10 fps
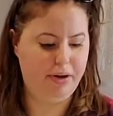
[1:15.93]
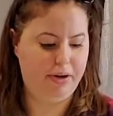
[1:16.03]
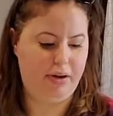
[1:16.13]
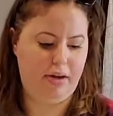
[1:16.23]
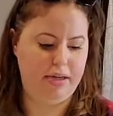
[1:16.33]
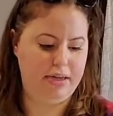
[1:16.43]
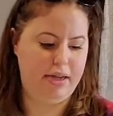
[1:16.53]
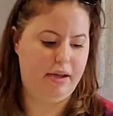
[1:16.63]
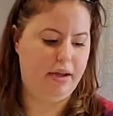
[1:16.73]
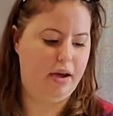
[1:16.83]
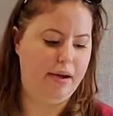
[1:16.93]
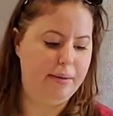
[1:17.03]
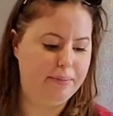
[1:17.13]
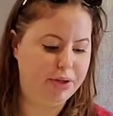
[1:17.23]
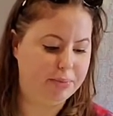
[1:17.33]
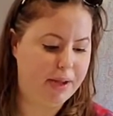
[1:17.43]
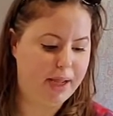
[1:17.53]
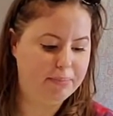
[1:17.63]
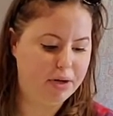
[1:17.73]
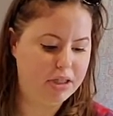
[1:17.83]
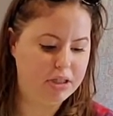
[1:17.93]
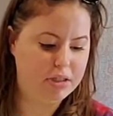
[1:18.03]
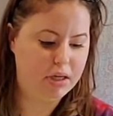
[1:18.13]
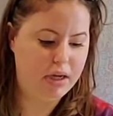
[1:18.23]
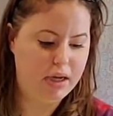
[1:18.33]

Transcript: you're gonna take your paintbrush,